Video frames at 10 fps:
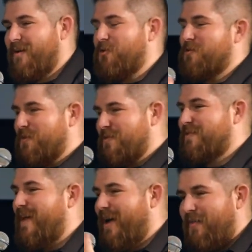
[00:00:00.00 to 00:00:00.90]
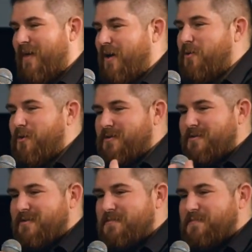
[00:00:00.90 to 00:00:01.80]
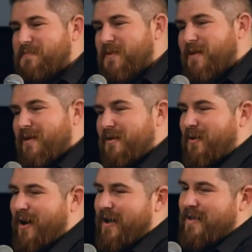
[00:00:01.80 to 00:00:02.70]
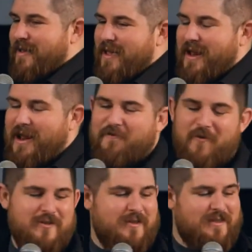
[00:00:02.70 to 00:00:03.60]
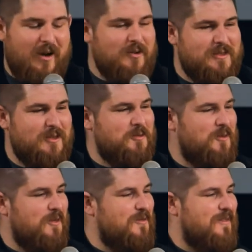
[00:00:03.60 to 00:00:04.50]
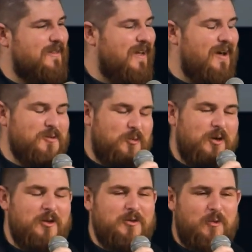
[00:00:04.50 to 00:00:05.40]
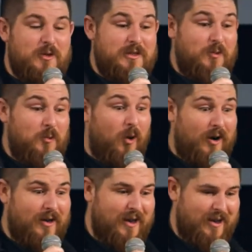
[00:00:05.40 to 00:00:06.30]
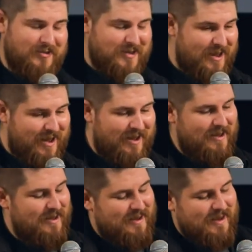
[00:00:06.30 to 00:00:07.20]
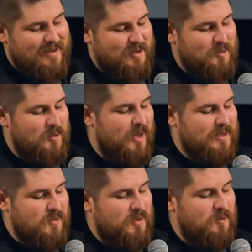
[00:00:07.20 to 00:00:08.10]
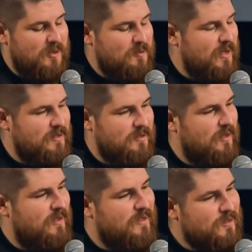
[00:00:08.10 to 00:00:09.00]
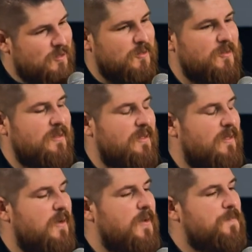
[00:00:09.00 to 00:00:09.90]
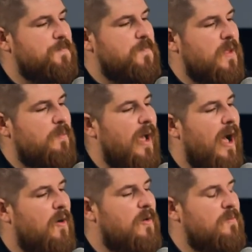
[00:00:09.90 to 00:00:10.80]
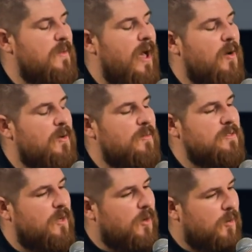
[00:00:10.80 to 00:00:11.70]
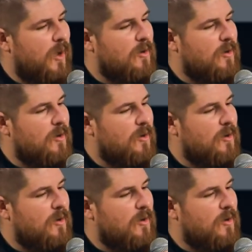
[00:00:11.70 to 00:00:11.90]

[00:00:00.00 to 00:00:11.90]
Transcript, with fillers: And we're supposed to stay on that course. Right? And at first it sounded so good. I was like, yeah, it was one of those words that we want to get. It was like, yeah. And then you realize what it really means, and you're like, oh. But how come how come it's oh,